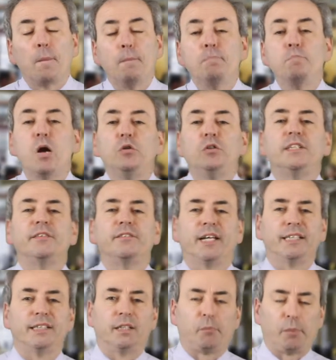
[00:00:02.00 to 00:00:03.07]

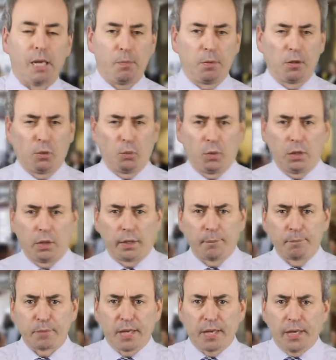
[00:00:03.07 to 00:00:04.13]
Motivating people at work
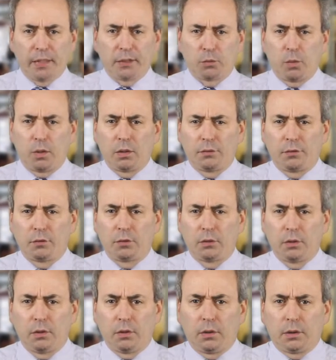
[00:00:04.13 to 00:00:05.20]
is one of your
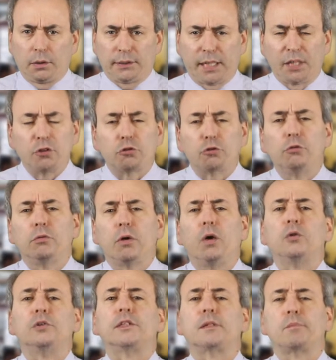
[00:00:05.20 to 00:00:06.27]
central
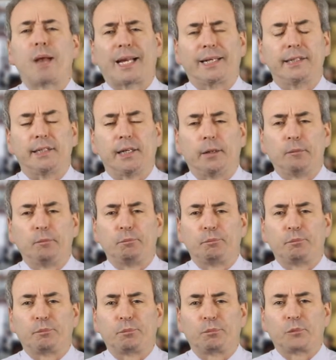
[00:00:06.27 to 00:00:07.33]
roles as a manager.
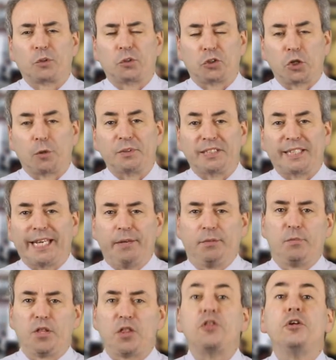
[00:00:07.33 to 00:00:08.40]
Your job is to keep
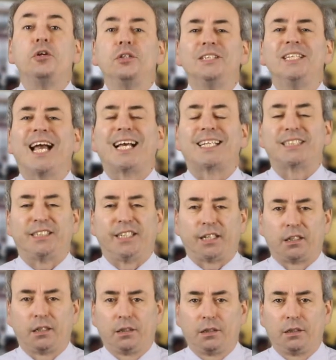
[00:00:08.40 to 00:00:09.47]
them
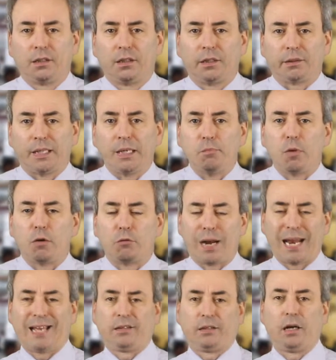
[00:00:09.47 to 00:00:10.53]
enthusiastic, keep
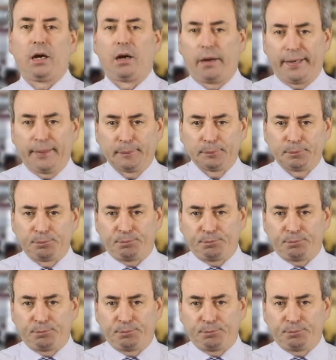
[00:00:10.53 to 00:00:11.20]
morale high.